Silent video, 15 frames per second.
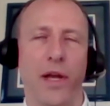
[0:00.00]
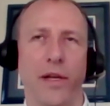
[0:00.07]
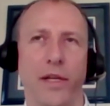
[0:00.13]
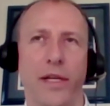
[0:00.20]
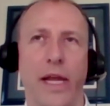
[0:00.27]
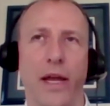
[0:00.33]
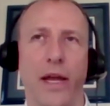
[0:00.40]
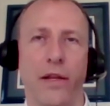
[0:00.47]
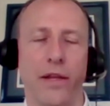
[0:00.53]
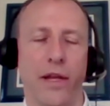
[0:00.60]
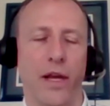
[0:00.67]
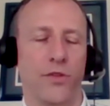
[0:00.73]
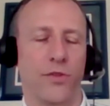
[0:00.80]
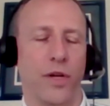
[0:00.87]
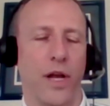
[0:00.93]
I'd gain the
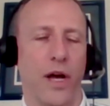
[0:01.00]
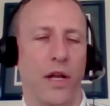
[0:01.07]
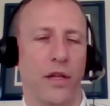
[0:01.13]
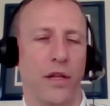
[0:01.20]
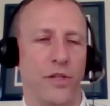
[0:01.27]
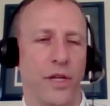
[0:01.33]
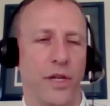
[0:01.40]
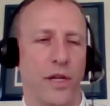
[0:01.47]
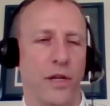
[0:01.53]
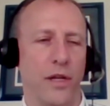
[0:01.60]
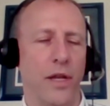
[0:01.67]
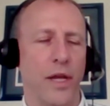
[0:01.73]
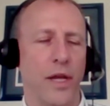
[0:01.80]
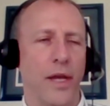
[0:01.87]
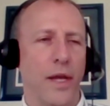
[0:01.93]
extra knowledge
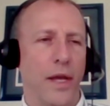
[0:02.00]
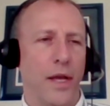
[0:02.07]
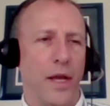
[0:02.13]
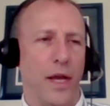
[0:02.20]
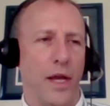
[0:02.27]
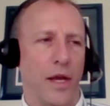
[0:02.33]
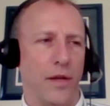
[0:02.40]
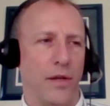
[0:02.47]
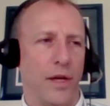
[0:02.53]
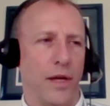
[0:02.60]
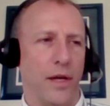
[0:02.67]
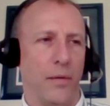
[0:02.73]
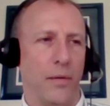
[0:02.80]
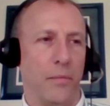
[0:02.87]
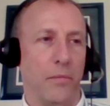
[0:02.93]
needed. And
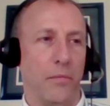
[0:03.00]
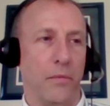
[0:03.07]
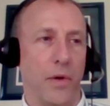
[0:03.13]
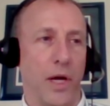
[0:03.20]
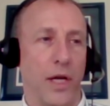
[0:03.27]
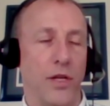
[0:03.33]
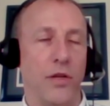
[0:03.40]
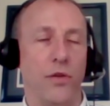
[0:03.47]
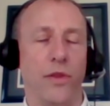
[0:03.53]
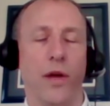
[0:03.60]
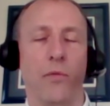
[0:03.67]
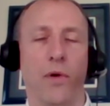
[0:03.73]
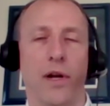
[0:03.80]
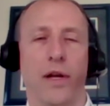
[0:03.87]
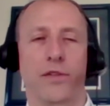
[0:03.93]
uh, I knew
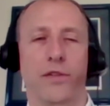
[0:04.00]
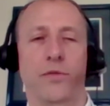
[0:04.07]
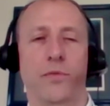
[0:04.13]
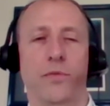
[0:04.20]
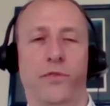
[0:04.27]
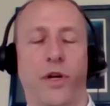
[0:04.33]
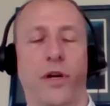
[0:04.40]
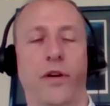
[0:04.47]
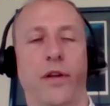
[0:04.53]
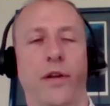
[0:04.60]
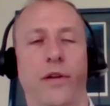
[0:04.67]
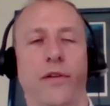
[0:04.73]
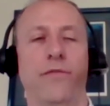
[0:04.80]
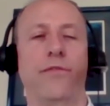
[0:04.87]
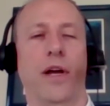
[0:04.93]
that when I
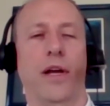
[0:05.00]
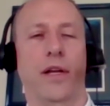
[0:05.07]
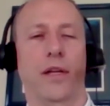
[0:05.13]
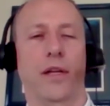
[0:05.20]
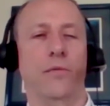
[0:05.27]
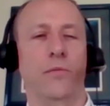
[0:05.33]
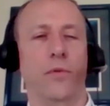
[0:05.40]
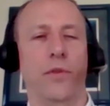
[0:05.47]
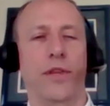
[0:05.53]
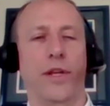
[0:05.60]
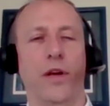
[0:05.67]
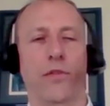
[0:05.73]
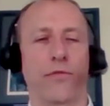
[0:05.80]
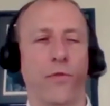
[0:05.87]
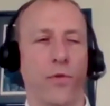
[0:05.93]
started flying with the
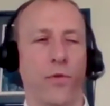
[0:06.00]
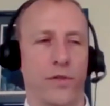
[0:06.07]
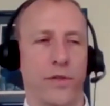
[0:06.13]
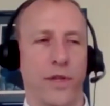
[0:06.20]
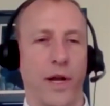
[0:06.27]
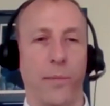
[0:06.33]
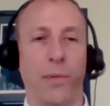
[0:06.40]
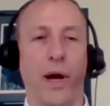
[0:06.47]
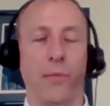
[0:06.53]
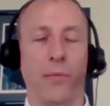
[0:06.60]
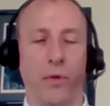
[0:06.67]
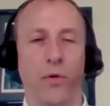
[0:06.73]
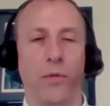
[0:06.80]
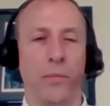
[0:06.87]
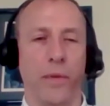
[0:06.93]
Air Force that I
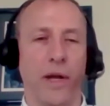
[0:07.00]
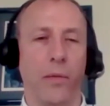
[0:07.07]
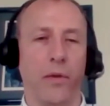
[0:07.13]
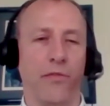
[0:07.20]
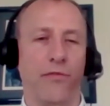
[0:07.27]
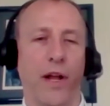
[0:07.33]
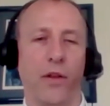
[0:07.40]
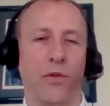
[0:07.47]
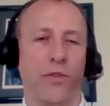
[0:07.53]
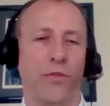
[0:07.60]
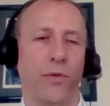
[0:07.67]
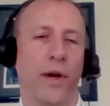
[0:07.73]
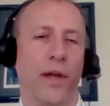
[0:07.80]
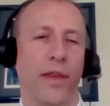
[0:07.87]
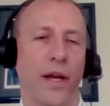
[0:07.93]
probably wouldn't be able to follow
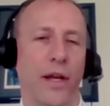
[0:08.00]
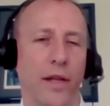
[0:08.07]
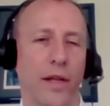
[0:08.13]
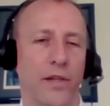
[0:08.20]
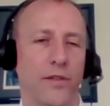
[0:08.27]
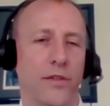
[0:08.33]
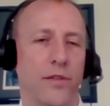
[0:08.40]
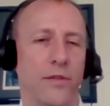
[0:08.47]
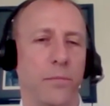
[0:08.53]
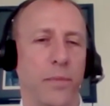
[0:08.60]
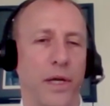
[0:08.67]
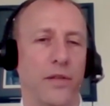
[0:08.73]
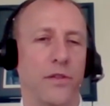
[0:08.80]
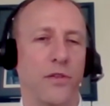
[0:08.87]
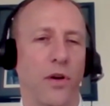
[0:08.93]
through on that license
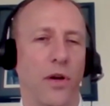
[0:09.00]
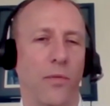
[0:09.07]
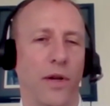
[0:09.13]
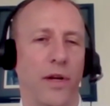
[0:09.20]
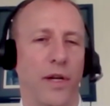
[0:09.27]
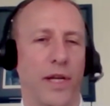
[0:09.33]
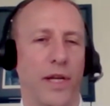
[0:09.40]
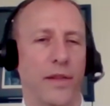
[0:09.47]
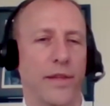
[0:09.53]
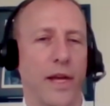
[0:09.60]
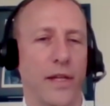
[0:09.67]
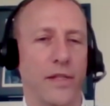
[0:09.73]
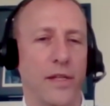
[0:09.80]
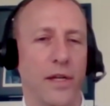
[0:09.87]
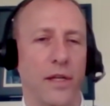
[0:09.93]
bit. So I wanted to get
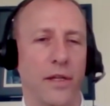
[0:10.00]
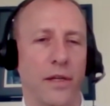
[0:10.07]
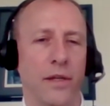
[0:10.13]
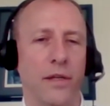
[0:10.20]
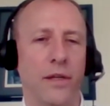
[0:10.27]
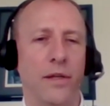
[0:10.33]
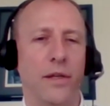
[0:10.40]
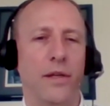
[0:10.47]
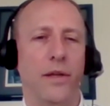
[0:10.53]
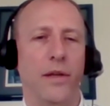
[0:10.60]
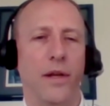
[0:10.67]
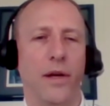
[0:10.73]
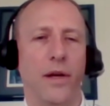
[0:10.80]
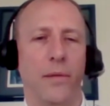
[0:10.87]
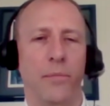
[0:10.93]
that done
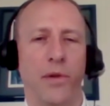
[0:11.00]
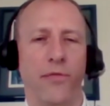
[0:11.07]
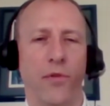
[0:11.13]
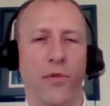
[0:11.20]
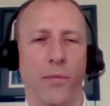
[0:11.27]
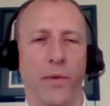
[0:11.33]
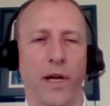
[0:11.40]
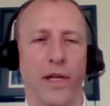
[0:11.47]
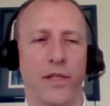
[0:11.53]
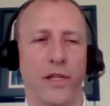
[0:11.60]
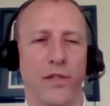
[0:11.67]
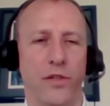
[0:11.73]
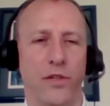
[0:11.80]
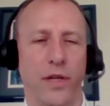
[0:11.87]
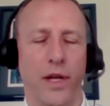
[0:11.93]
uh, before my
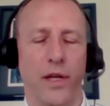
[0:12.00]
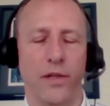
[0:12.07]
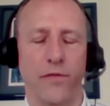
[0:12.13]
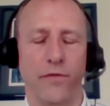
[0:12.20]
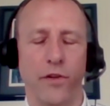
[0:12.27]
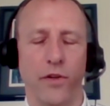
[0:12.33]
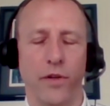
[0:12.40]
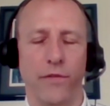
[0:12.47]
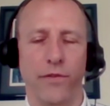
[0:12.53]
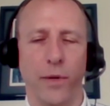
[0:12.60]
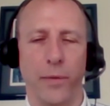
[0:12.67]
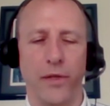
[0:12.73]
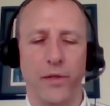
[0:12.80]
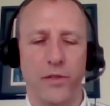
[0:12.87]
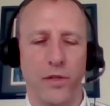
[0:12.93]
attention got diverted
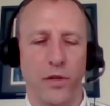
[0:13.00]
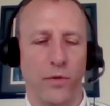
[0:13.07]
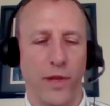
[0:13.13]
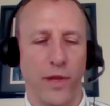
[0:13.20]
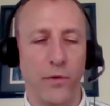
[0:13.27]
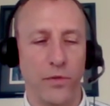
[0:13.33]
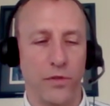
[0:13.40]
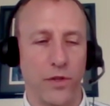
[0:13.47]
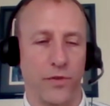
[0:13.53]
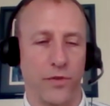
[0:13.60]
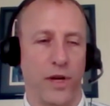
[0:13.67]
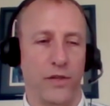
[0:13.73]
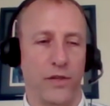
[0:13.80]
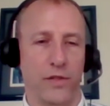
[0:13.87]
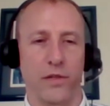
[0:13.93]
from it. So that was the
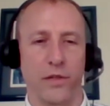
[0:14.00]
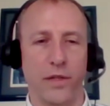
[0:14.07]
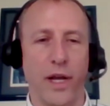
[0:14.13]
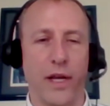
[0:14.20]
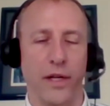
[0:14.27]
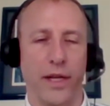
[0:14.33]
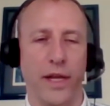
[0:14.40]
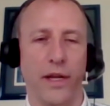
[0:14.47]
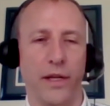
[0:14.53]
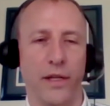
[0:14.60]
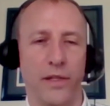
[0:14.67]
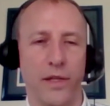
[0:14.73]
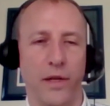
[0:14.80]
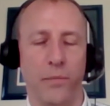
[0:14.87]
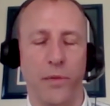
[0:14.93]
thrust in kind of getting
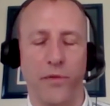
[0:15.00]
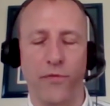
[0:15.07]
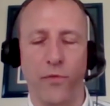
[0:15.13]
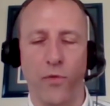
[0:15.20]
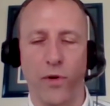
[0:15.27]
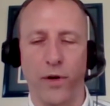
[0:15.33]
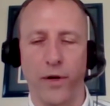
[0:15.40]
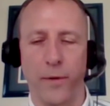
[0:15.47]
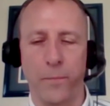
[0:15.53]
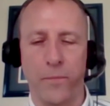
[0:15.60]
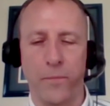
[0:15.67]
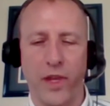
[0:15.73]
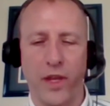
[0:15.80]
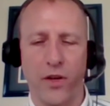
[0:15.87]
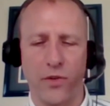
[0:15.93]
it done before
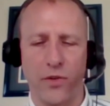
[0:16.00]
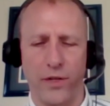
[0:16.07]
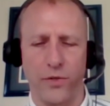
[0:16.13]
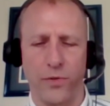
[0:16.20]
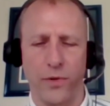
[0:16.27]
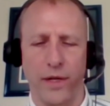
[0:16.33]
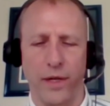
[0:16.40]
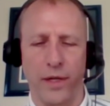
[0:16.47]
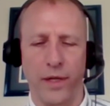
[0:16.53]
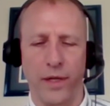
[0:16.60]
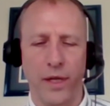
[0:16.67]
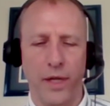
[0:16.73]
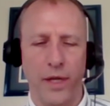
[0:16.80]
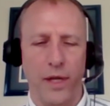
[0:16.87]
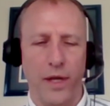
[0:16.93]
graduating.
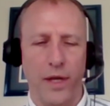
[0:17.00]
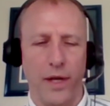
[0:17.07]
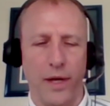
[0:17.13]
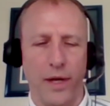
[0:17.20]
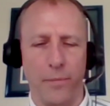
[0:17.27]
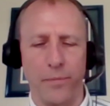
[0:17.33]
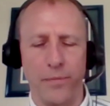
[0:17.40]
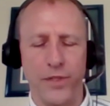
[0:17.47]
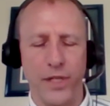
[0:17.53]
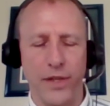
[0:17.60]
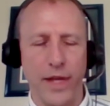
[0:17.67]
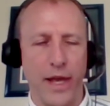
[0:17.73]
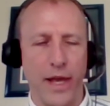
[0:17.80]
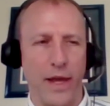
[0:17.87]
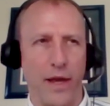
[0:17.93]
Um, did
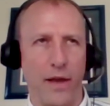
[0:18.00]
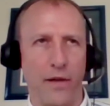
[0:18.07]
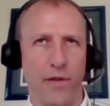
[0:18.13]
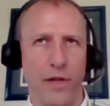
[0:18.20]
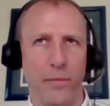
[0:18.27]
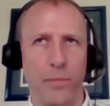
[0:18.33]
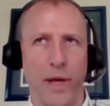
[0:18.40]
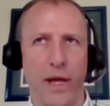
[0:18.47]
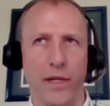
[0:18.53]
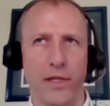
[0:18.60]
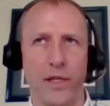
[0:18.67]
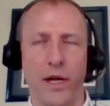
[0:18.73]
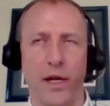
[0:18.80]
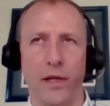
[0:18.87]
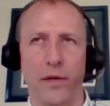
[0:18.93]
that have an impact
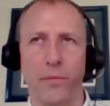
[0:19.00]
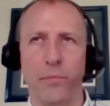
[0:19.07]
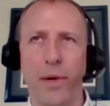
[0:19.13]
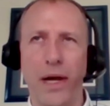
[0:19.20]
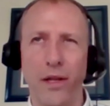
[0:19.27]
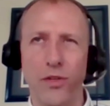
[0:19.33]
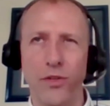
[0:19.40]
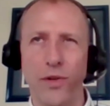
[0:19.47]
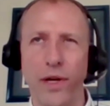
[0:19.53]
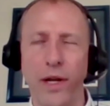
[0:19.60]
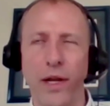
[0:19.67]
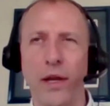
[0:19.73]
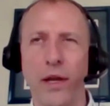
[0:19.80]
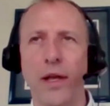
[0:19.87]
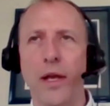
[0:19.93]
on pilot
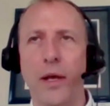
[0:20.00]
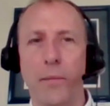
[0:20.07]
training?